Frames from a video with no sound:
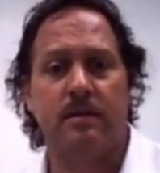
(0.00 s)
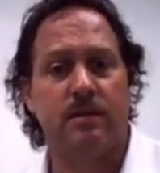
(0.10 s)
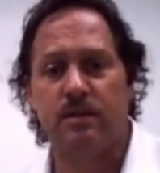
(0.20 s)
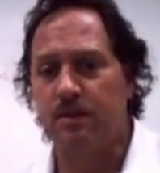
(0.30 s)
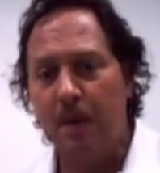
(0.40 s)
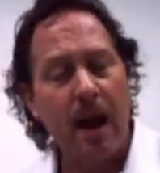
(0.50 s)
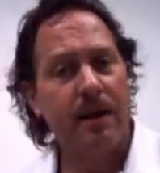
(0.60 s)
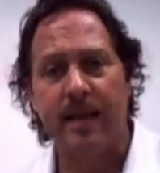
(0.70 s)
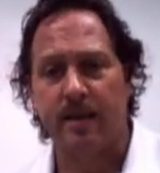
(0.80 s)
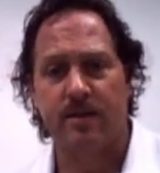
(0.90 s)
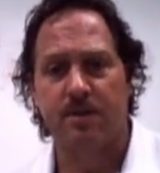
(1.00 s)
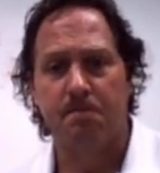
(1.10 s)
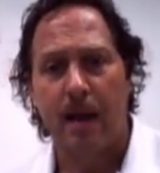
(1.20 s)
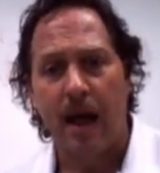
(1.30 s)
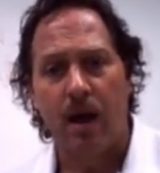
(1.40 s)
spouting his
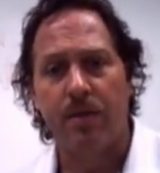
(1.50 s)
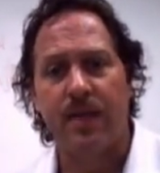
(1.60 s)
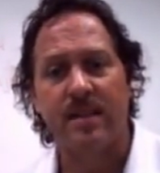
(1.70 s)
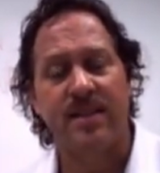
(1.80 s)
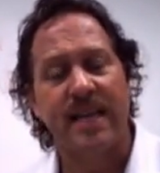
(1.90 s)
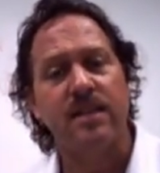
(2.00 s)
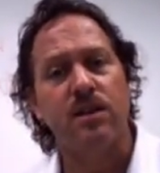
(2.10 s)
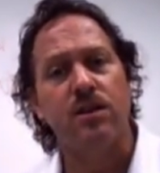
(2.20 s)
mouth that Senator